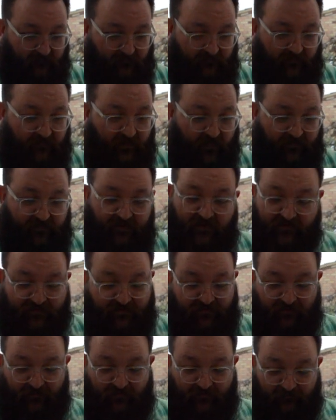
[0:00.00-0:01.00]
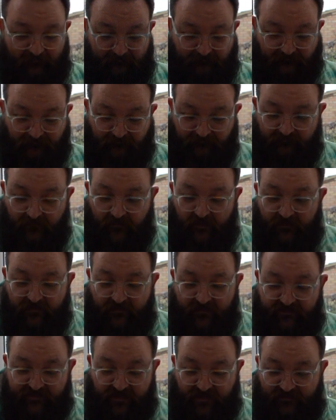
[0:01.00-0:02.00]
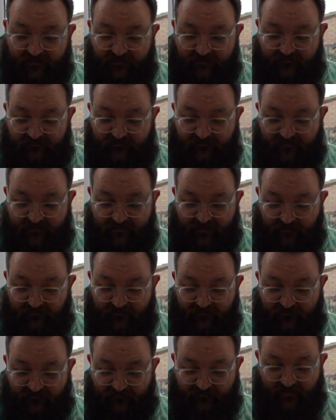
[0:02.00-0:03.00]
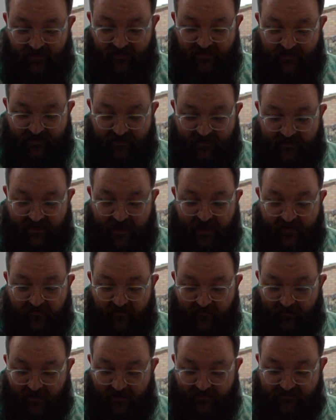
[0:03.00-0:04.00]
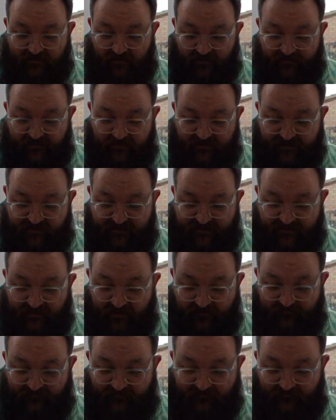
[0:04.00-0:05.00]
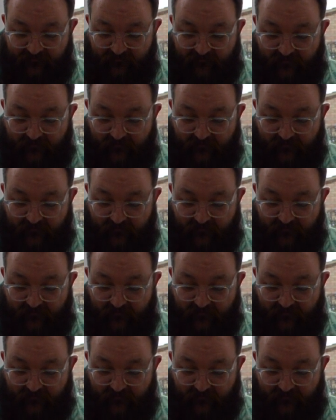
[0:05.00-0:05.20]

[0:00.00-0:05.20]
Nothing at all. So you don't really care about a lot of the stuff.